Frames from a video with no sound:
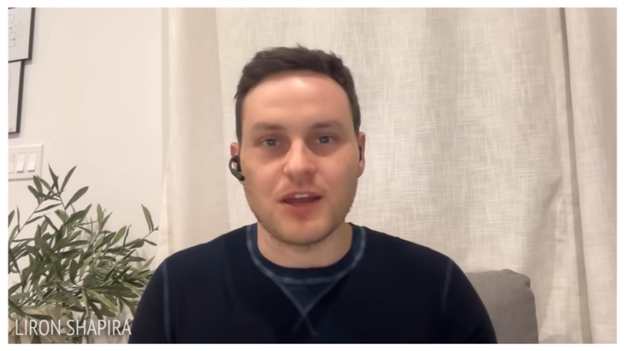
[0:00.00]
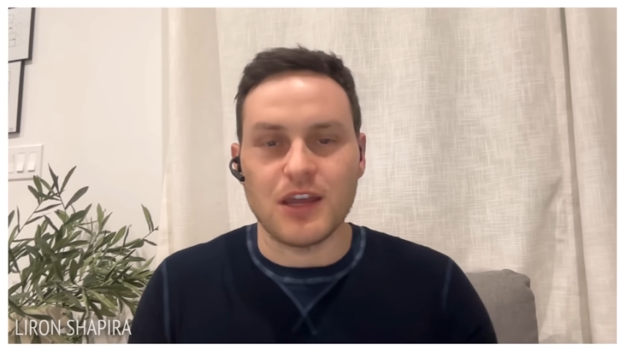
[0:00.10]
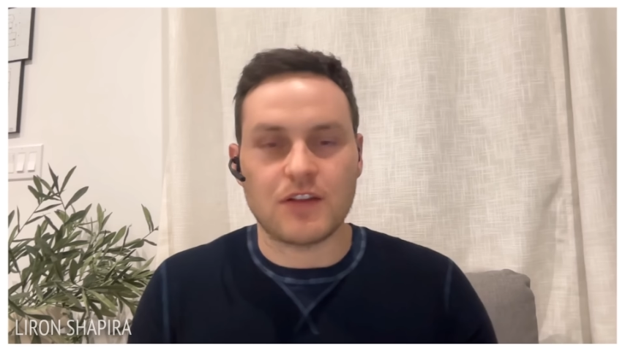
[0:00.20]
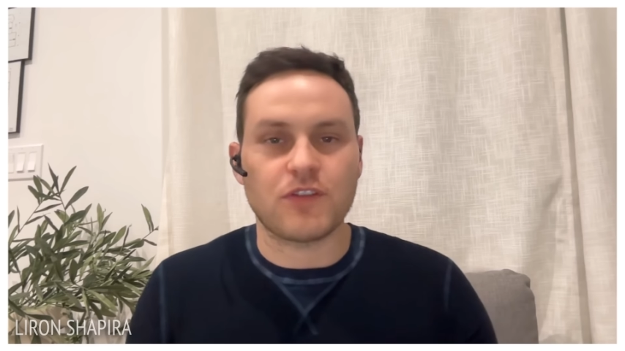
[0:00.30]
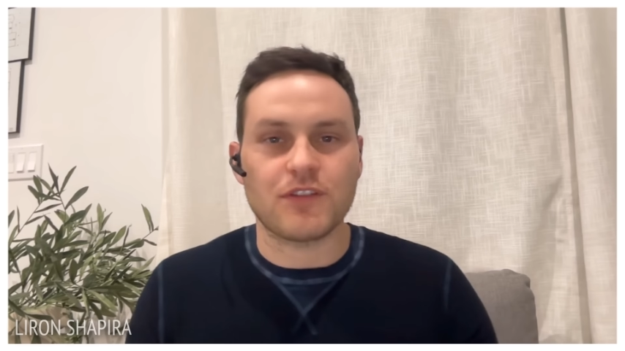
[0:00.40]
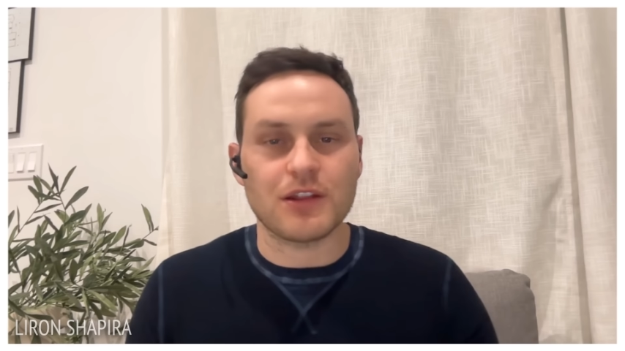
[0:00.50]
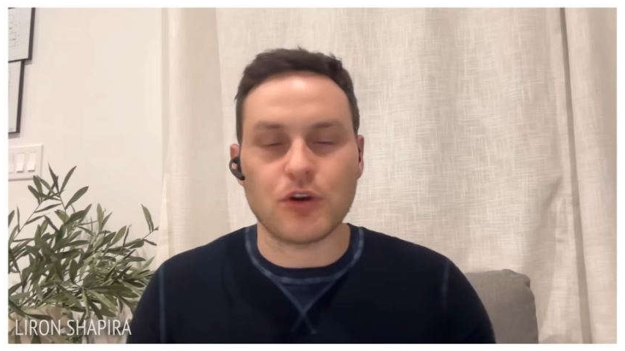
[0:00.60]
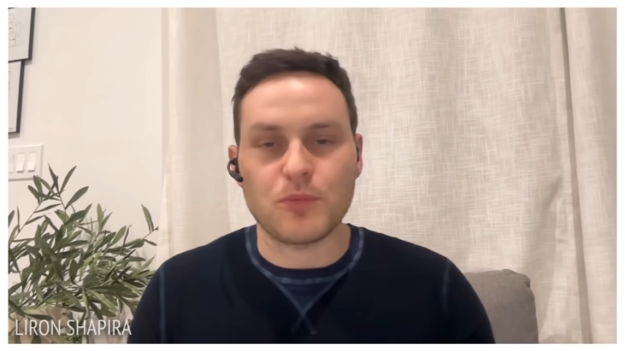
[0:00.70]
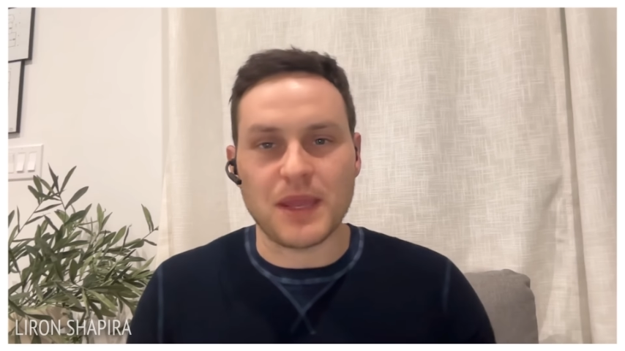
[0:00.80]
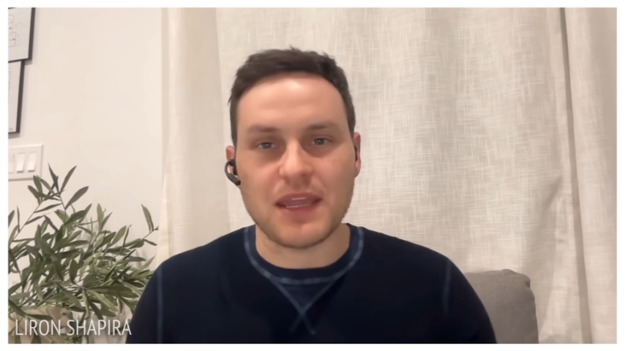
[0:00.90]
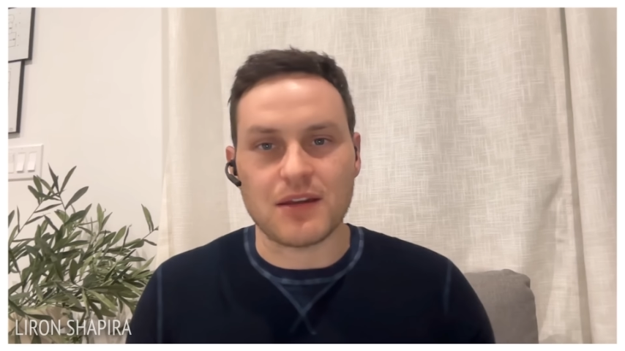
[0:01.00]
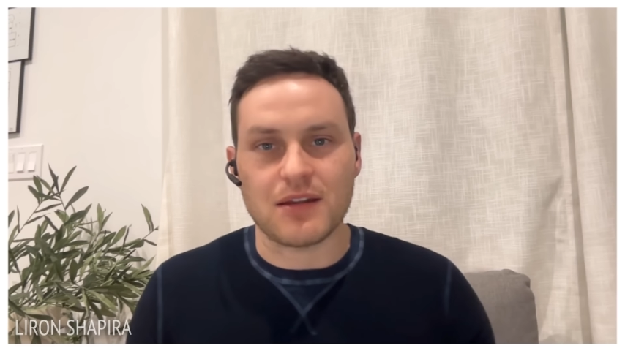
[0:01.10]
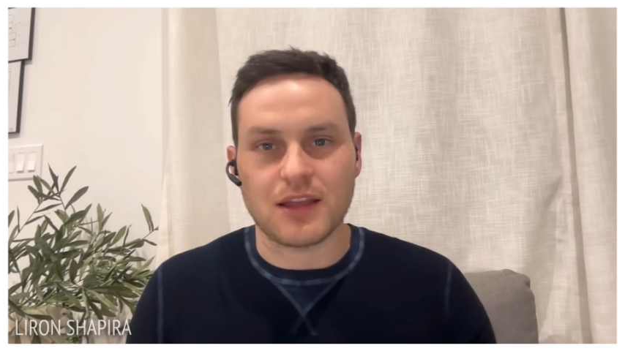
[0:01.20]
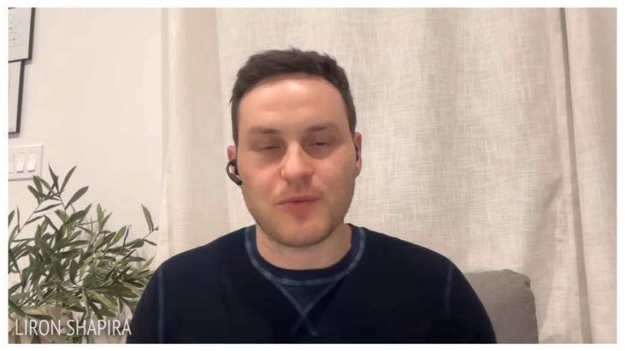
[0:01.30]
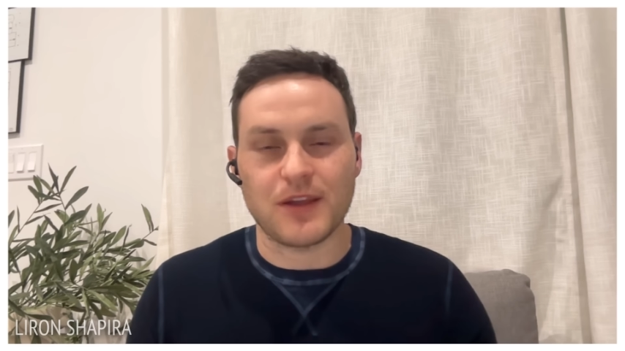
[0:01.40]
It's still opaque.
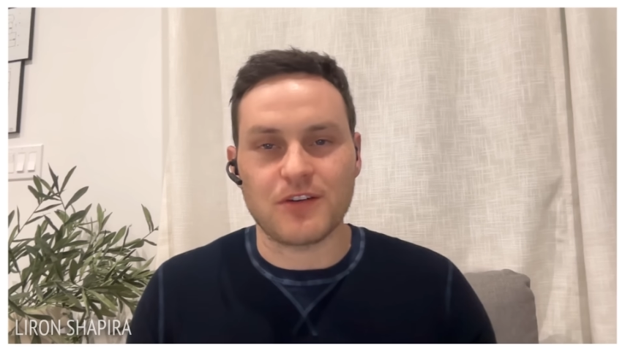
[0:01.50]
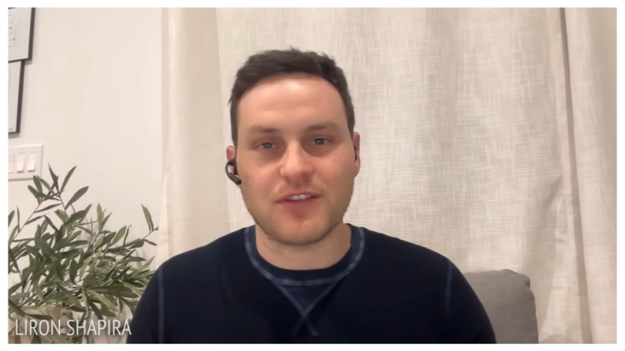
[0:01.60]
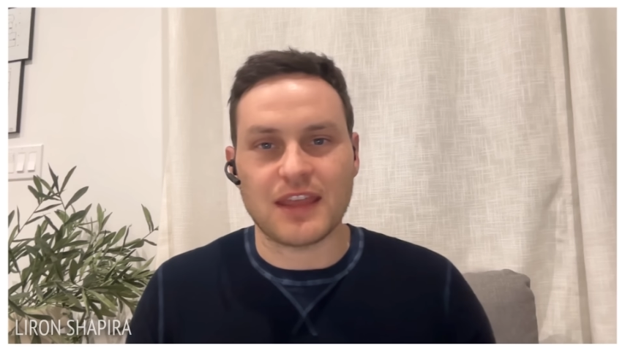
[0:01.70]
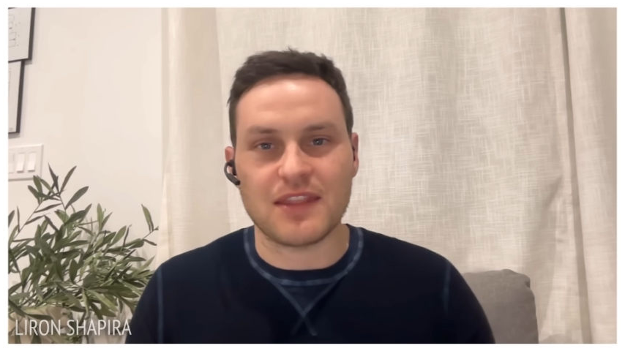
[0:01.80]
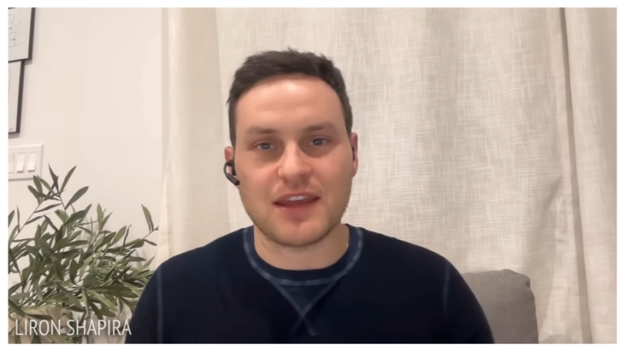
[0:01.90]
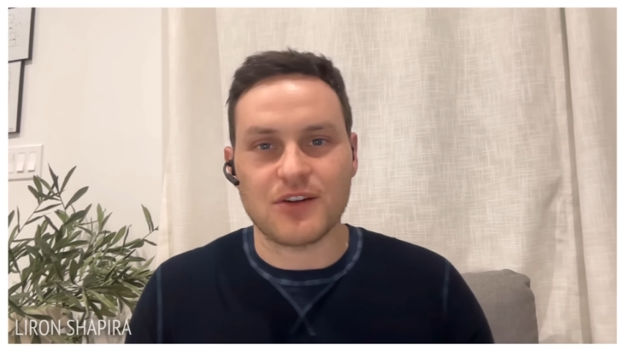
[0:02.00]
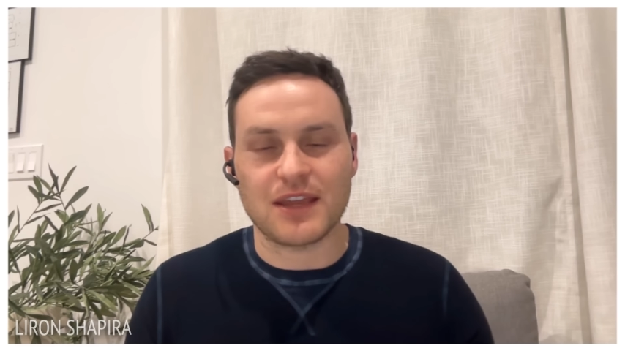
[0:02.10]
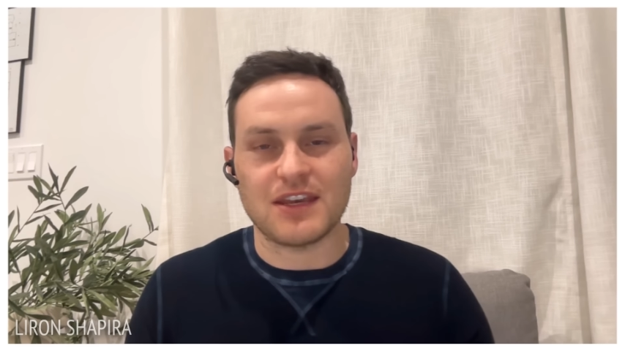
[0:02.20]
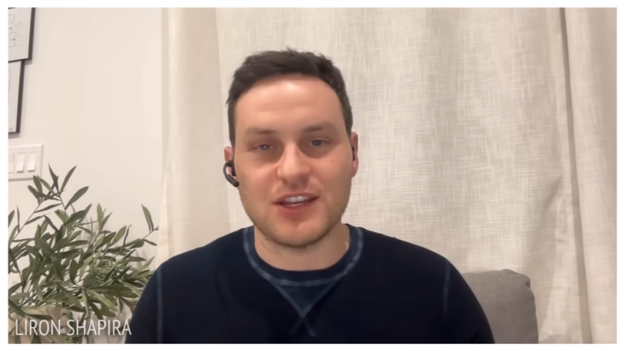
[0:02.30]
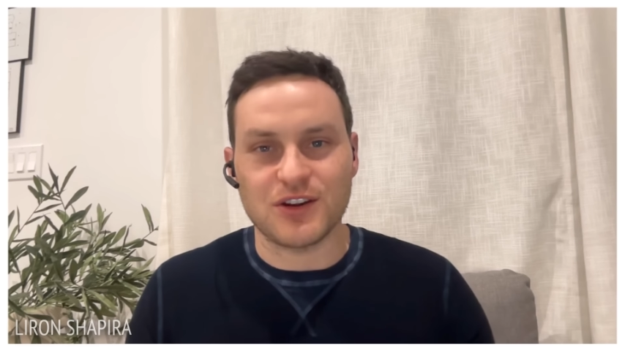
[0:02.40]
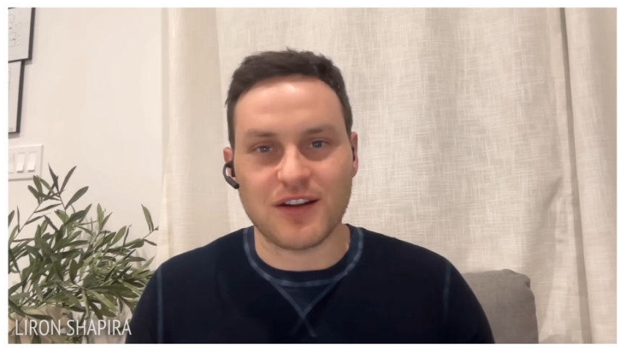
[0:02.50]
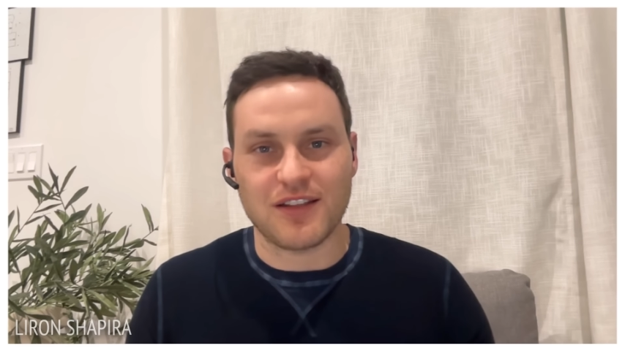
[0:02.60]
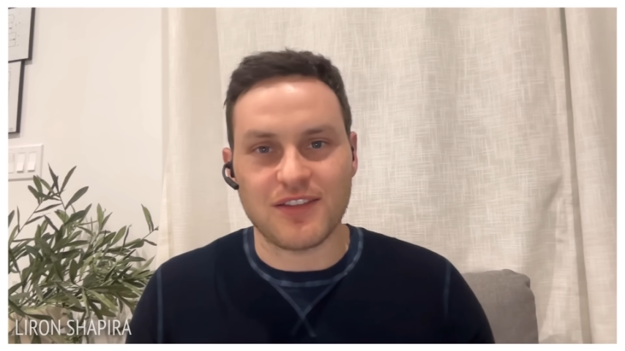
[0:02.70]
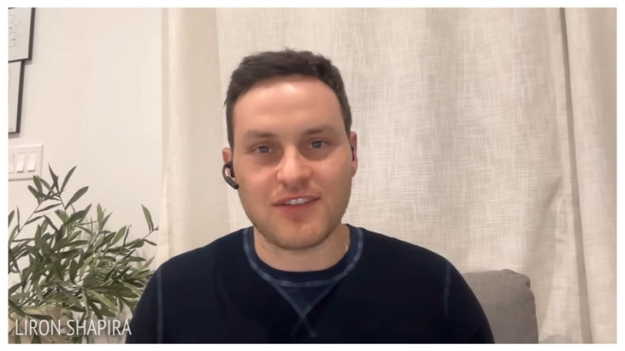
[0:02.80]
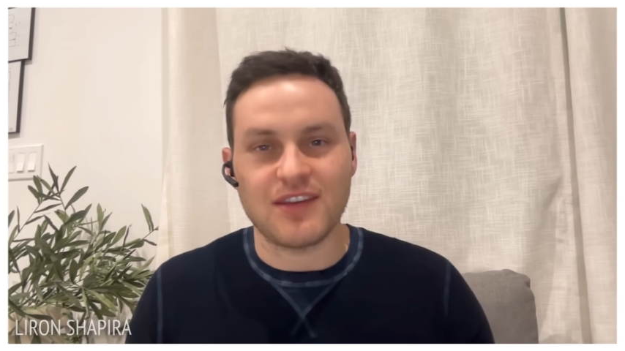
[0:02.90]
Like we understand that, okay,
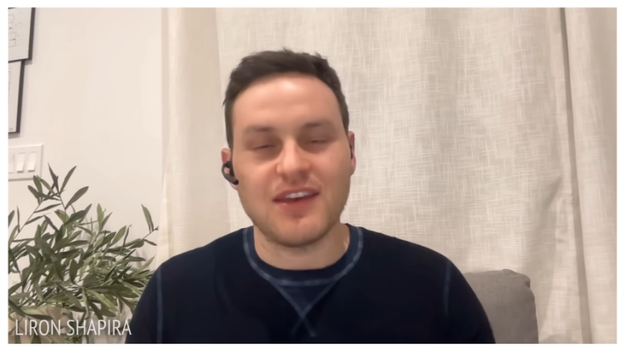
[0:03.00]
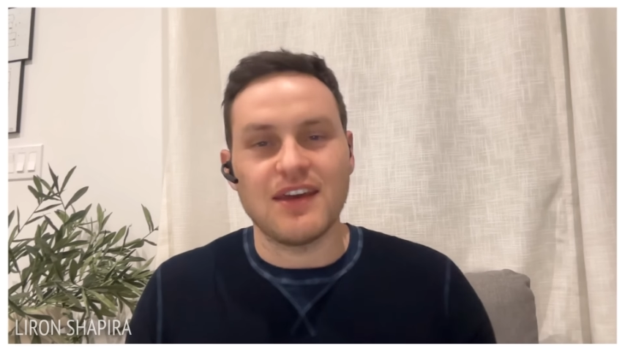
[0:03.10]
neurons